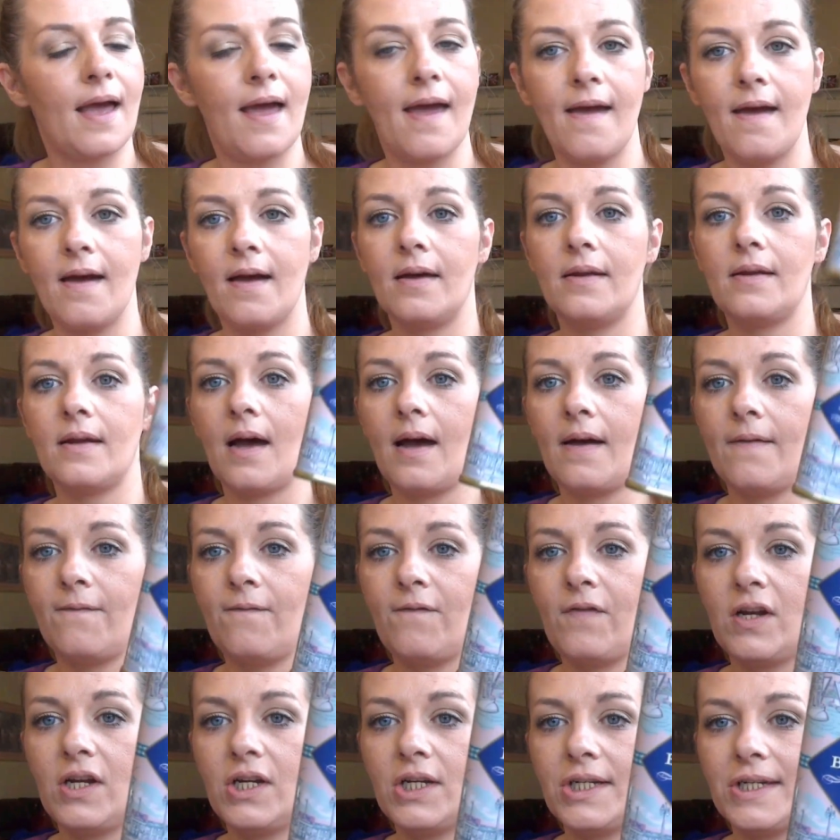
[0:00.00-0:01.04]
And I
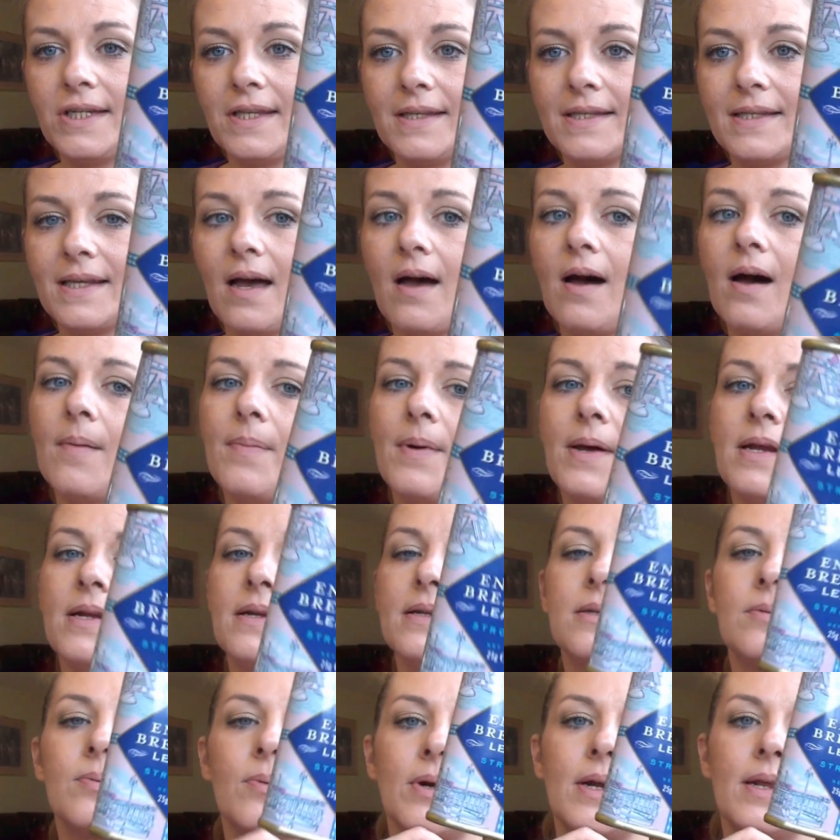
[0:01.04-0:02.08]
finished this up. And
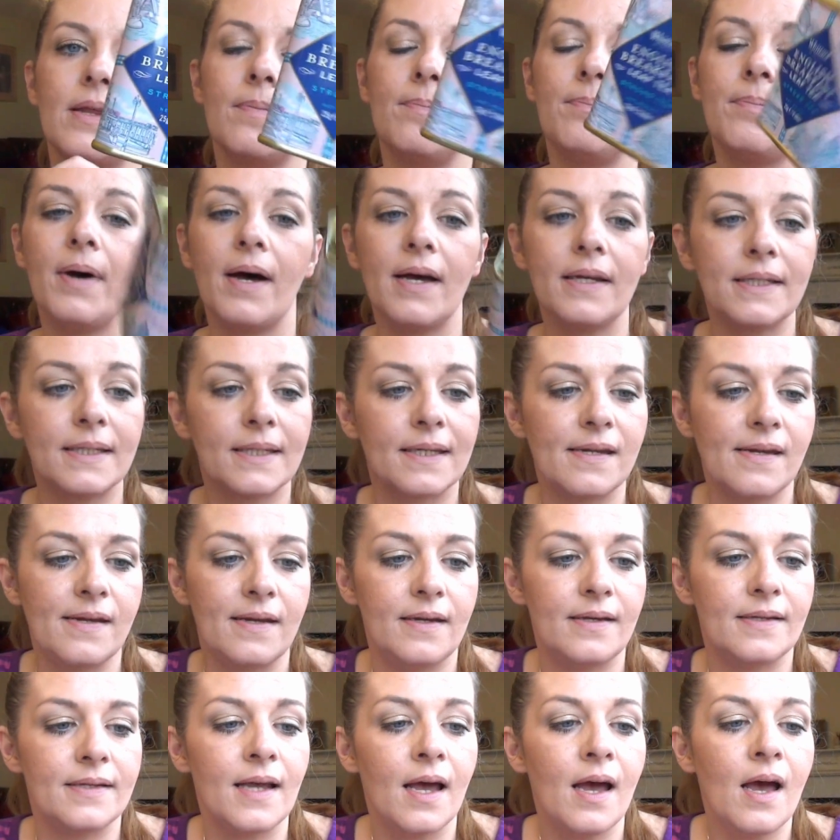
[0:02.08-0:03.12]
it's one of the best
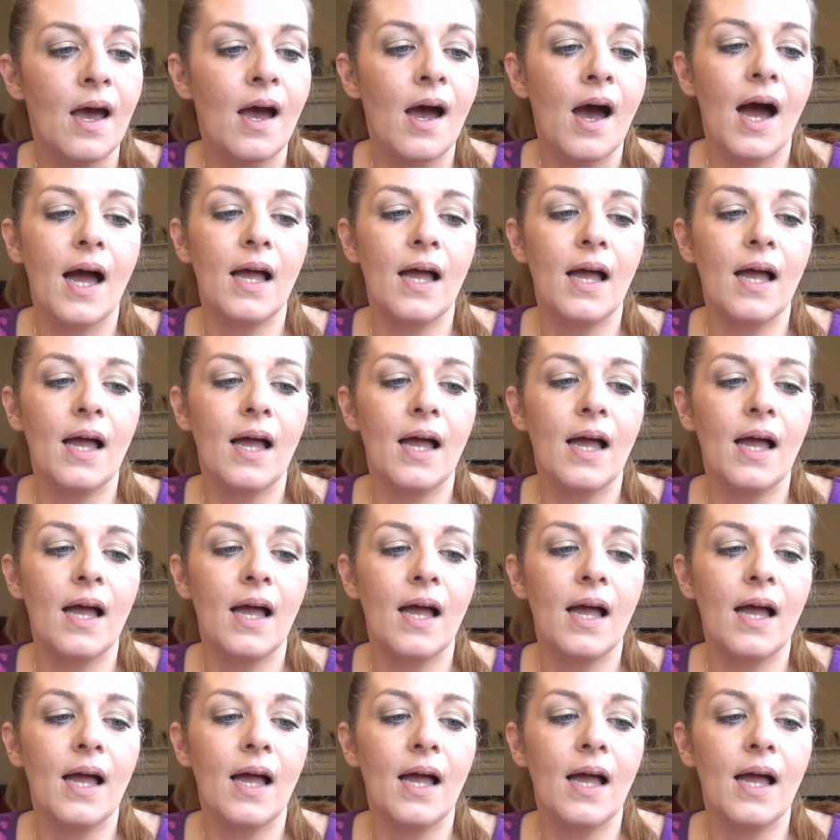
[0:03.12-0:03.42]
teas.